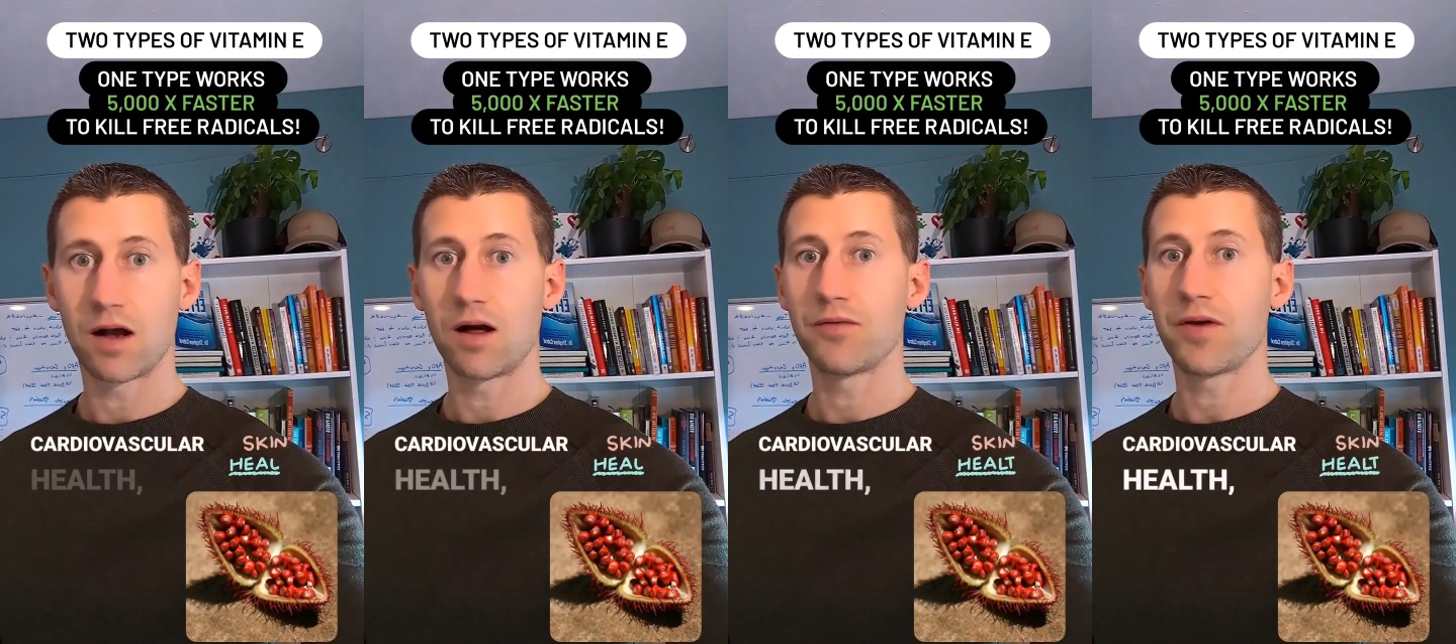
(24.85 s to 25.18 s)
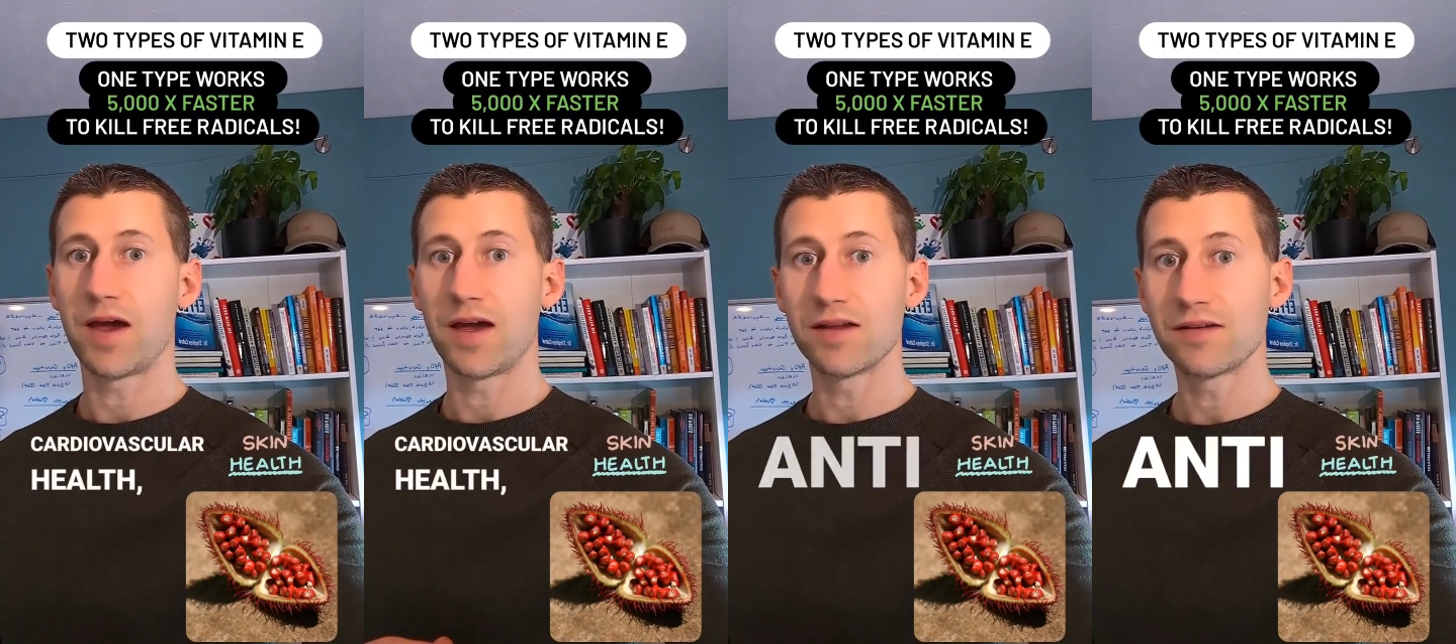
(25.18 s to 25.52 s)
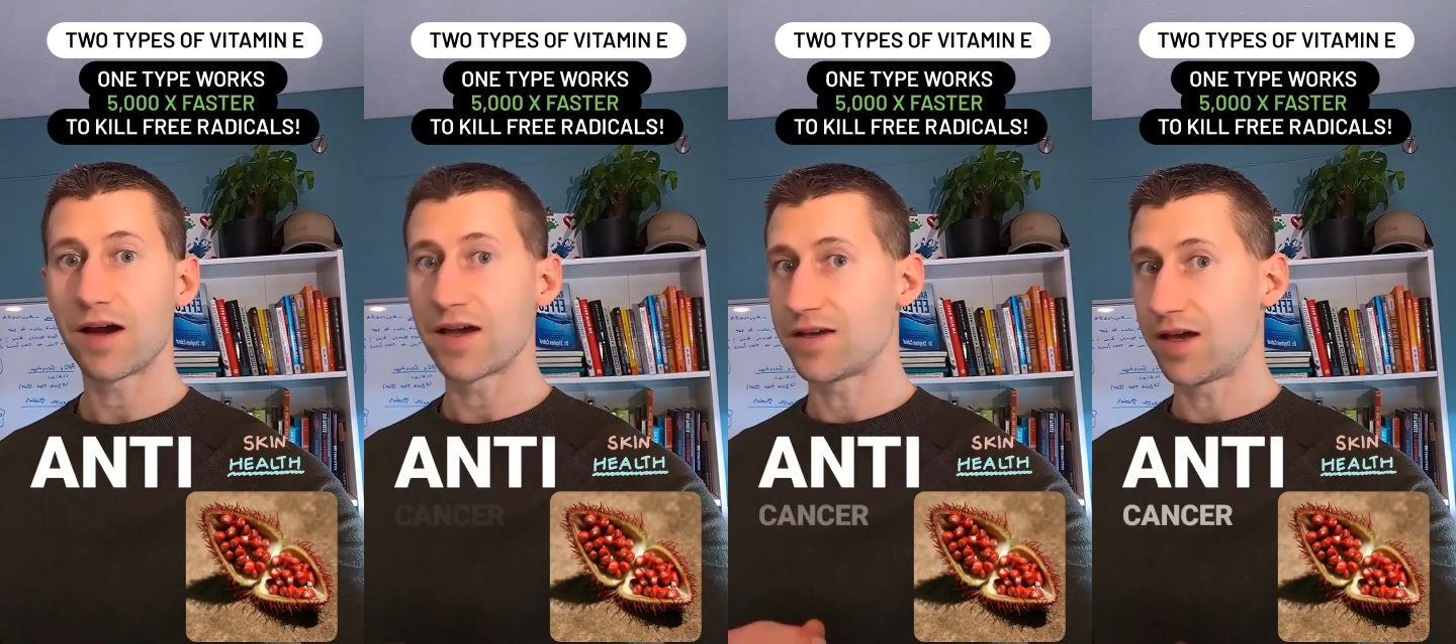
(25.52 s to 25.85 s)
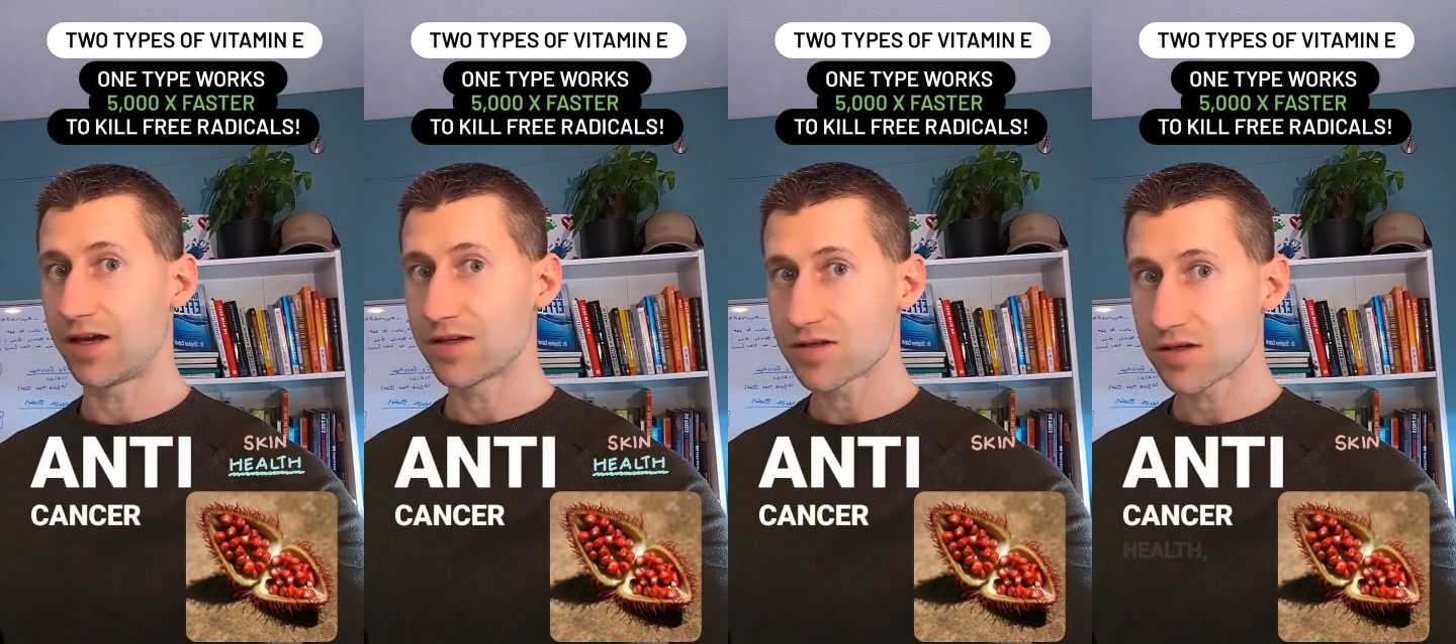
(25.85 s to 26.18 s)
health,
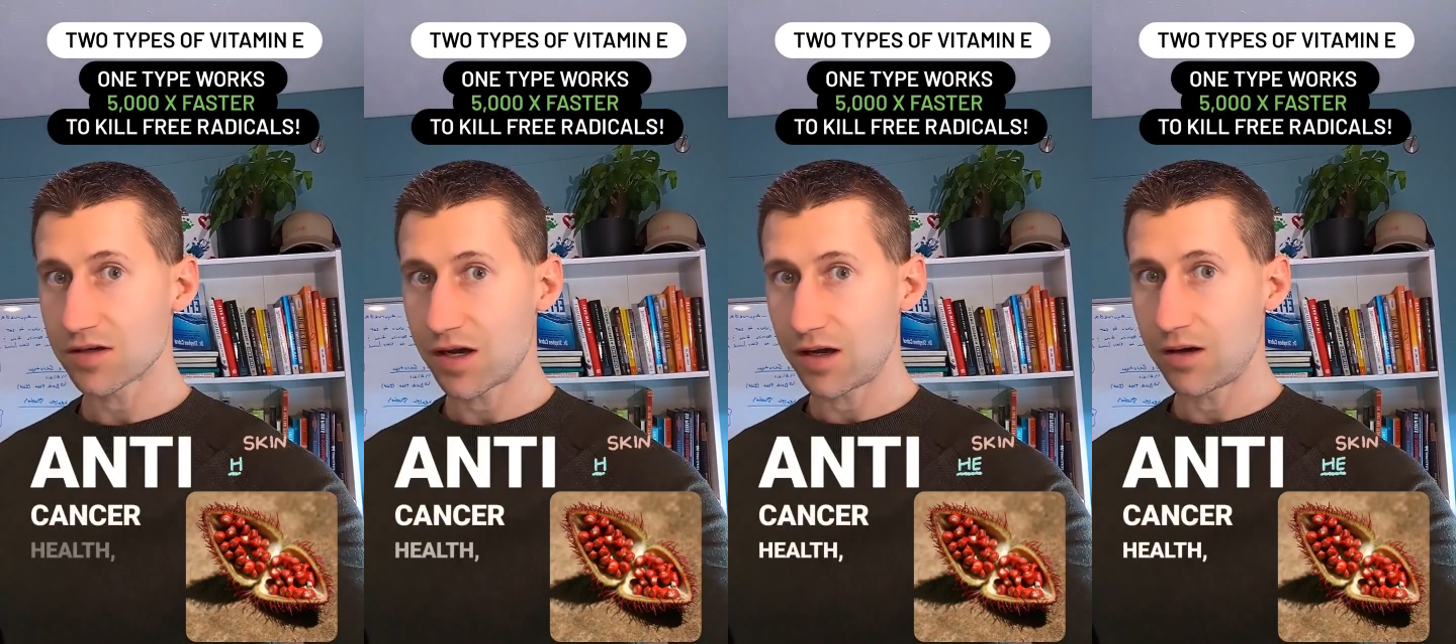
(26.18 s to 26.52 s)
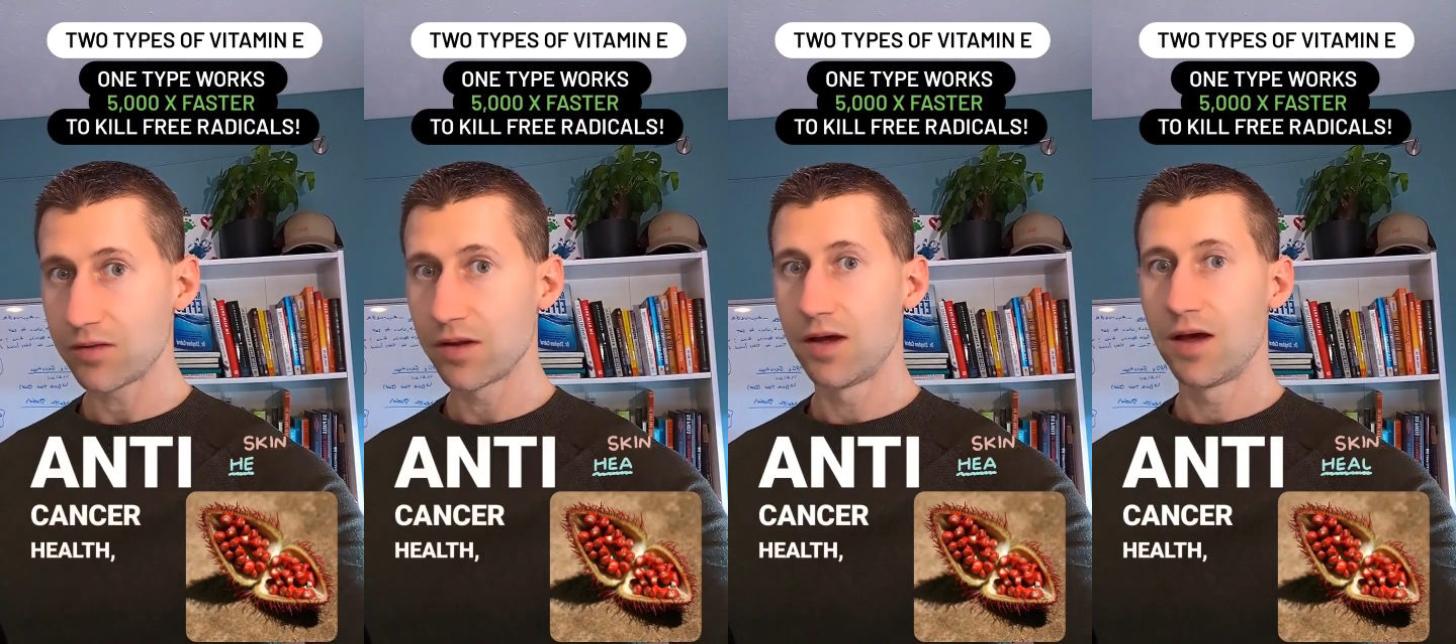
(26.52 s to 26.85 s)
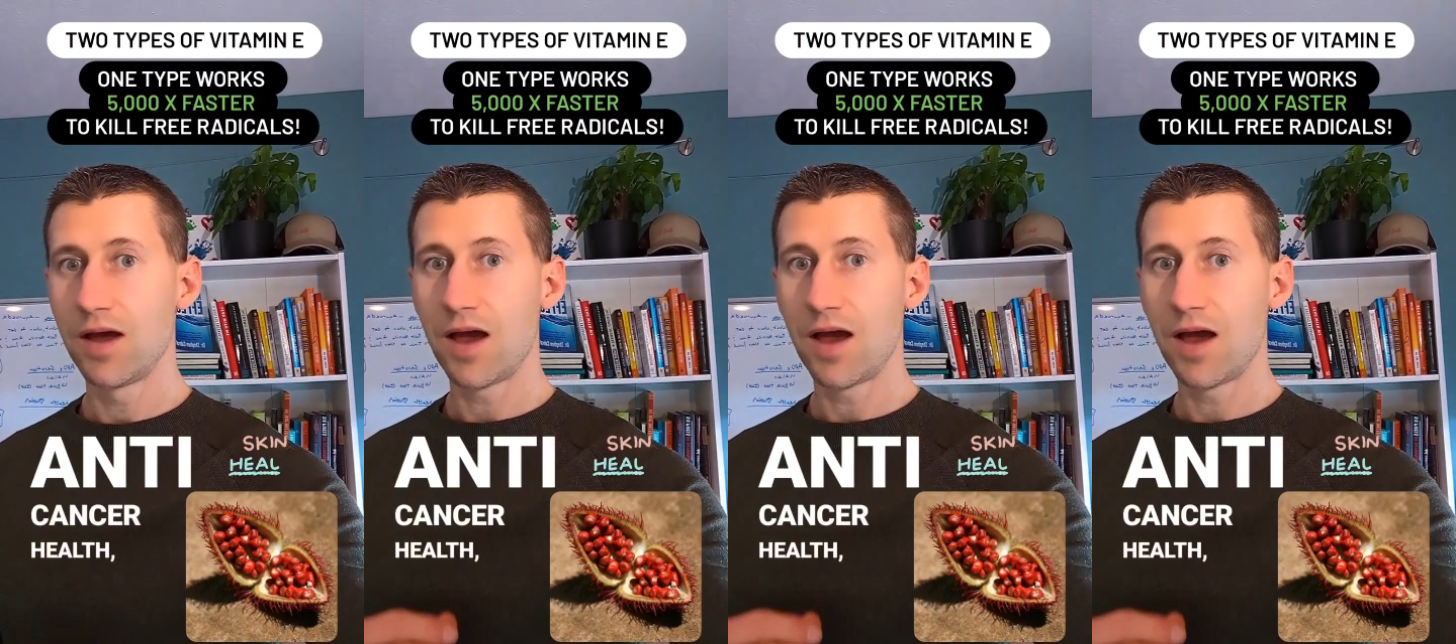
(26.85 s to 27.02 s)
anti-cancer health,